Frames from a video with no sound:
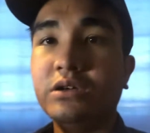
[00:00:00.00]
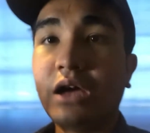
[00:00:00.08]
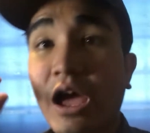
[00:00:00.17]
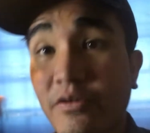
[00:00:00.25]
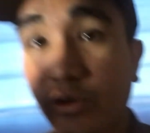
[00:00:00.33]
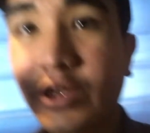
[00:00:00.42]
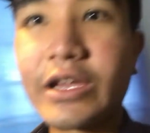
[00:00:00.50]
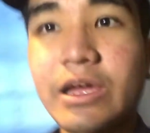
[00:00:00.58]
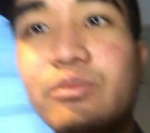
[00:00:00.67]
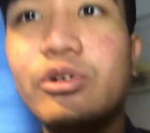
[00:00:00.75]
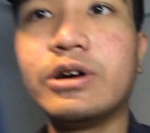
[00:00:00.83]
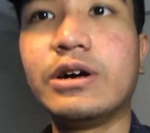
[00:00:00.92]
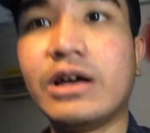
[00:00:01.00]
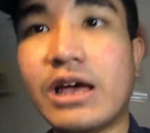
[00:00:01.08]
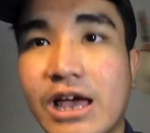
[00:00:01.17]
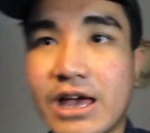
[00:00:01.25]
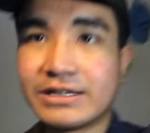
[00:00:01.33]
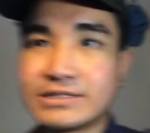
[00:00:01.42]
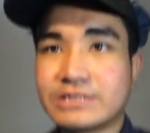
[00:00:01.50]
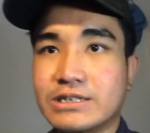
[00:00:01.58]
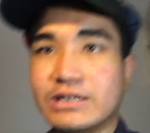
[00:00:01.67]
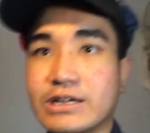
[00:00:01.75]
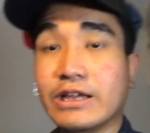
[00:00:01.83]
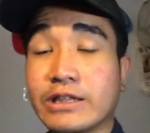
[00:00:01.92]
every camera has
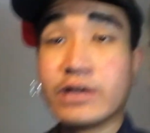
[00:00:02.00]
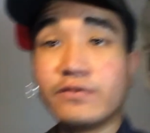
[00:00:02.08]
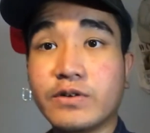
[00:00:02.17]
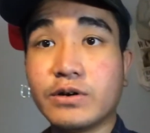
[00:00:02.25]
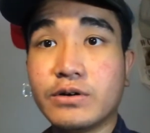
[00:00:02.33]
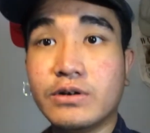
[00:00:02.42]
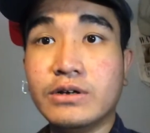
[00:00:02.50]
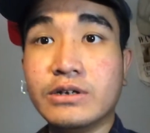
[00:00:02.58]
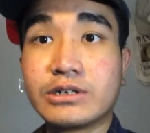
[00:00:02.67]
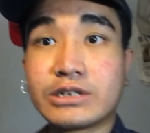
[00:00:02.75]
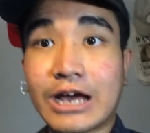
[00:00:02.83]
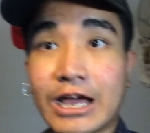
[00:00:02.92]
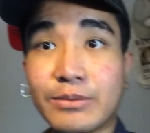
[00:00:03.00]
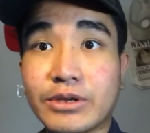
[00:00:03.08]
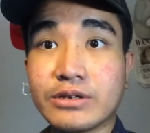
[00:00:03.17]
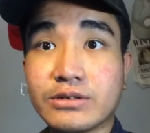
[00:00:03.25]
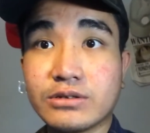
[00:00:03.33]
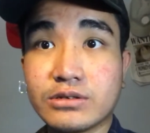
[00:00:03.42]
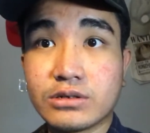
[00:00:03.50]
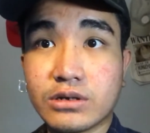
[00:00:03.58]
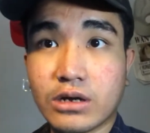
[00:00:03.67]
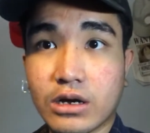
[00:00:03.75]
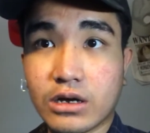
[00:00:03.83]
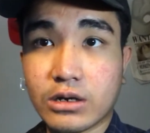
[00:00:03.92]
an interval timing
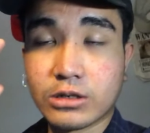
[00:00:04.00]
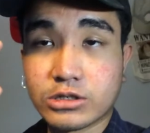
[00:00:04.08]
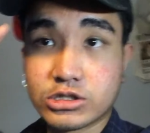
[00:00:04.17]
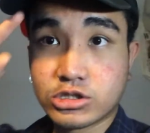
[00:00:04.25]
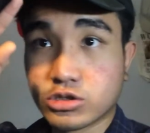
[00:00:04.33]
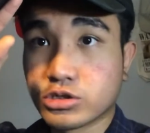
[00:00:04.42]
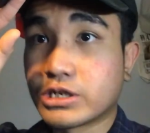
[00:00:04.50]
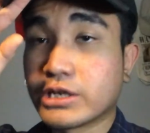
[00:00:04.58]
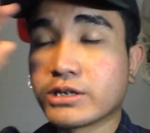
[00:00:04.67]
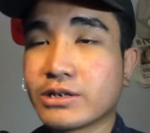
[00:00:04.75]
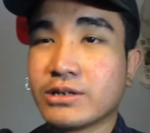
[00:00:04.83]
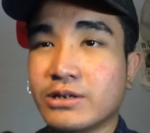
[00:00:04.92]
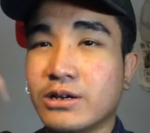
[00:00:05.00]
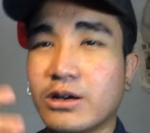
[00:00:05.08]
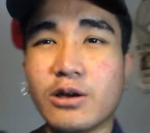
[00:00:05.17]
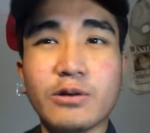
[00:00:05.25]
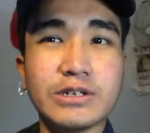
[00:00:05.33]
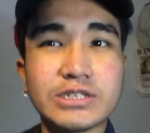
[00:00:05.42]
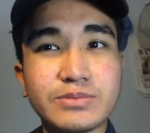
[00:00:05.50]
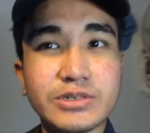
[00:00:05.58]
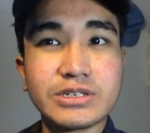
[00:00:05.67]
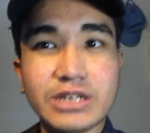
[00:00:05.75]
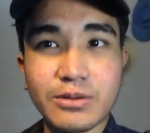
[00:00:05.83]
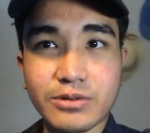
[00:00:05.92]
shooting
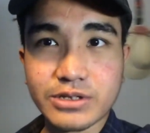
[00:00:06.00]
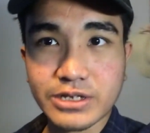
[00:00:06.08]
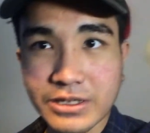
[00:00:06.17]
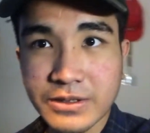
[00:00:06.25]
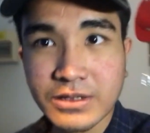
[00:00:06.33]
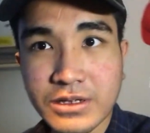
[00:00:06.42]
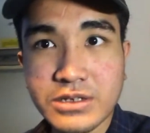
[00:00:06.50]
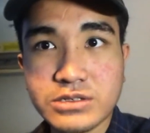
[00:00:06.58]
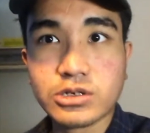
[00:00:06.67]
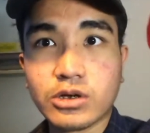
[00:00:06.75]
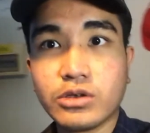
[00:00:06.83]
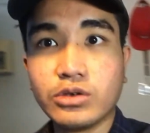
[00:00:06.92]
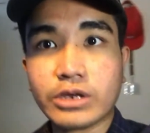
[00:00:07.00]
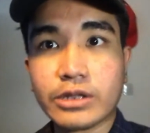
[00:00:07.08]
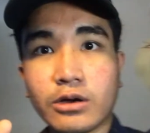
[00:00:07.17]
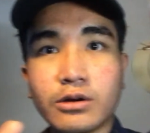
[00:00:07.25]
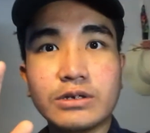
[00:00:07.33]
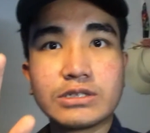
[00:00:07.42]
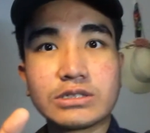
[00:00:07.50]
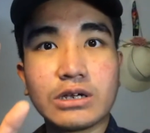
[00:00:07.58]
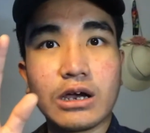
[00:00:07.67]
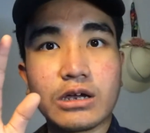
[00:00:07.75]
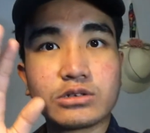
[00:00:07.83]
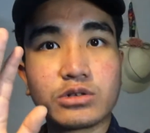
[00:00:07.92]
arrangement type of thing. So you can always
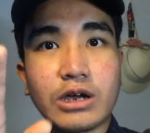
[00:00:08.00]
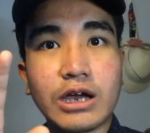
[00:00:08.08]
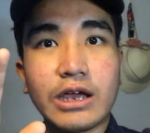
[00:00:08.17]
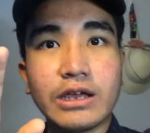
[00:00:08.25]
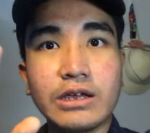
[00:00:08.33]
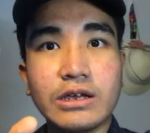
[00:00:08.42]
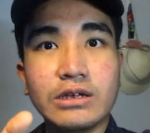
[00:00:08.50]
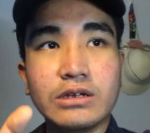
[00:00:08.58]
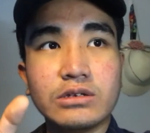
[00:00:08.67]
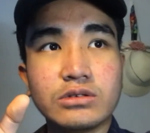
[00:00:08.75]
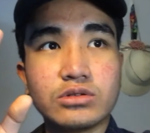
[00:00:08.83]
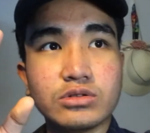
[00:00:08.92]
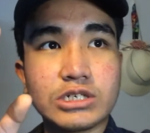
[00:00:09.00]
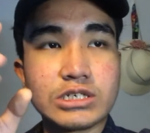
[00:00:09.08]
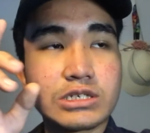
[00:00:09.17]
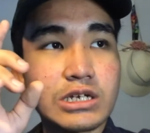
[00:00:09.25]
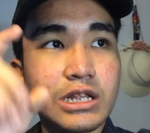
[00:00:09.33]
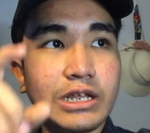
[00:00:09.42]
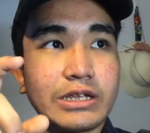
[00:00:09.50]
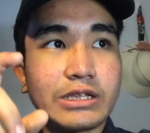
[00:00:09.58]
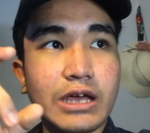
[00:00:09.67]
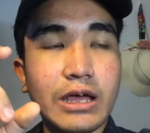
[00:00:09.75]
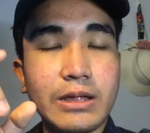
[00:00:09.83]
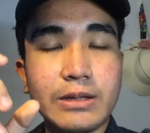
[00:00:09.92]
try to just click
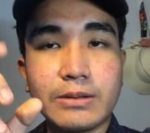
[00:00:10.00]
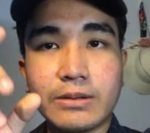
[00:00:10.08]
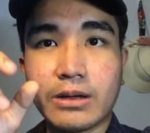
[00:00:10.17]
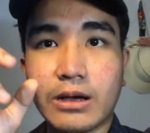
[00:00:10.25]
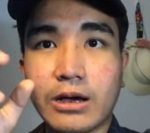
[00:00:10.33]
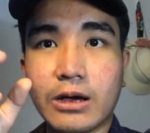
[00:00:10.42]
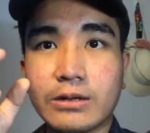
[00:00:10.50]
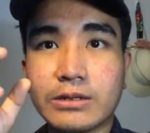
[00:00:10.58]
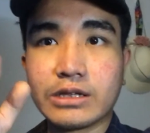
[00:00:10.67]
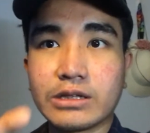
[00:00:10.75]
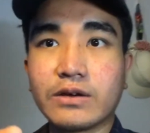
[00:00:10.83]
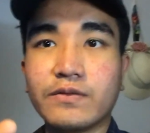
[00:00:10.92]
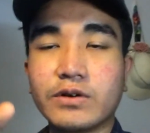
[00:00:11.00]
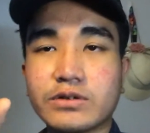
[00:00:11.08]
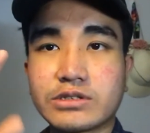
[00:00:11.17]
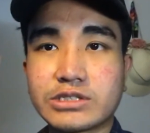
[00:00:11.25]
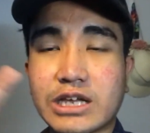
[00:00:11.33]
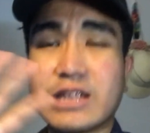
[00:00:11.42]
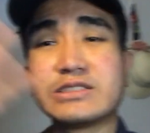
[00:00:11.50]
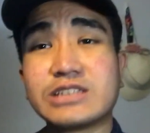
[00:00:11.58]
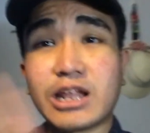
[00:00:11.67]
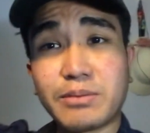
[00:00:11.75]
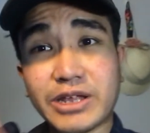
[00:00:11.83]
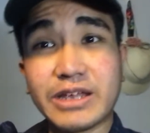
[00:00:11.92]
that interval,
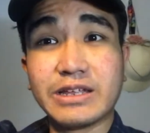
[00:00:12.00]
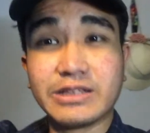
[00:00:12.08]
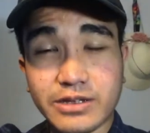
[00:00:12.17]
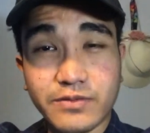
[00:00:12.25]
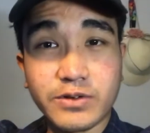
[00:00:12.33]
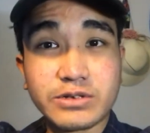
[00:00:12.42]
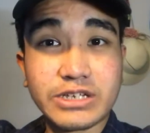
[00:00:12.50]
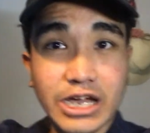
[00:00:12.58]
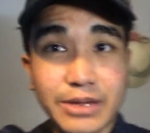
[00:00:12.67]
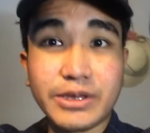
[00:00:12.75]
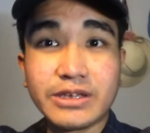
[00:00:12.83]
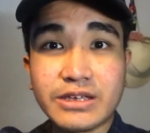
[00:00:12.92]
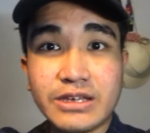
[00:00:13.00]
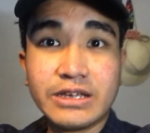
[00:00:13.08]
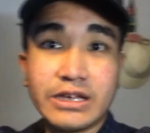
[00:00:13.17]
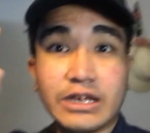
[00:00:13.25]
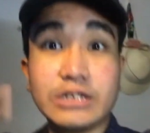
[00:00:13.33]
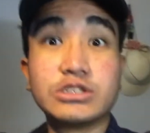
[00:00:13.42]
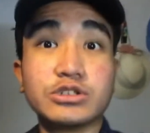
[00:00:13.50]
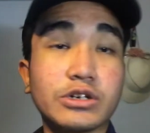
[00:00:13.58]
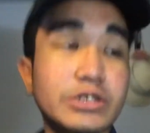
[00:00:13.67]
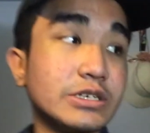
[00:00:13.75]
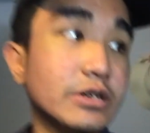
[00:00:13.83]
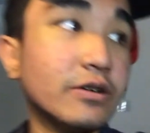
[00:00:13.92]
set up that interval timing and shoot
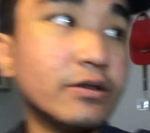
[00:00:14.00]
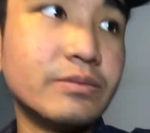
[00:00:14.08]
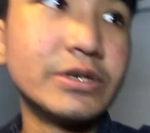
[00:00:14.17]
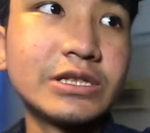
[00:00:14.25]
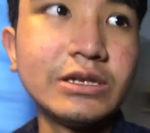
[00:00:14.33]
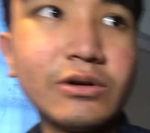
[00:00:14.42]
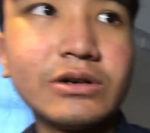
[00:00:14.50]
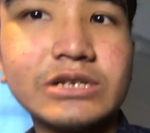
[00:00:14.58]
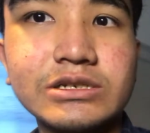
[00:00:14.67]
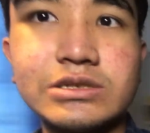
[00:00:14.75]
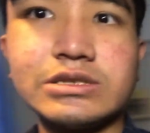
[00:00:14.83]
yourself. Basically, this